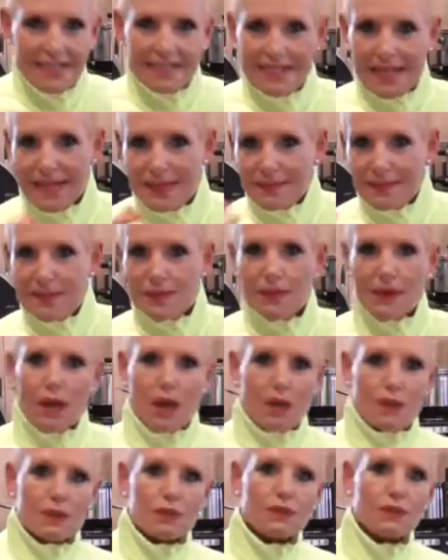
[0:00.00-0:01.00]
telling me what
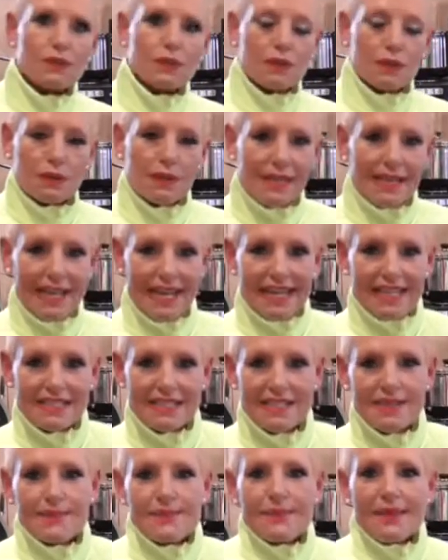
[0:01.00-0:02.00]
I could and couldn't
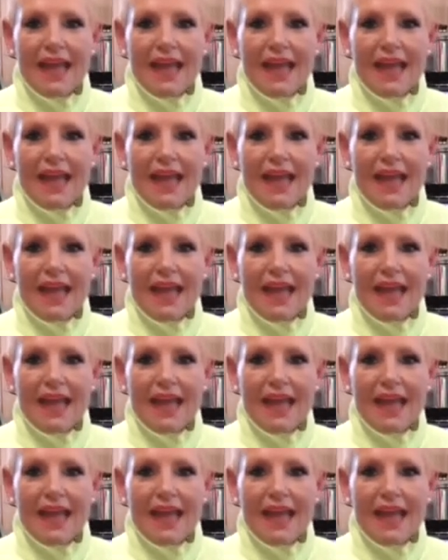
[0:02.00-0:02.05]
eat,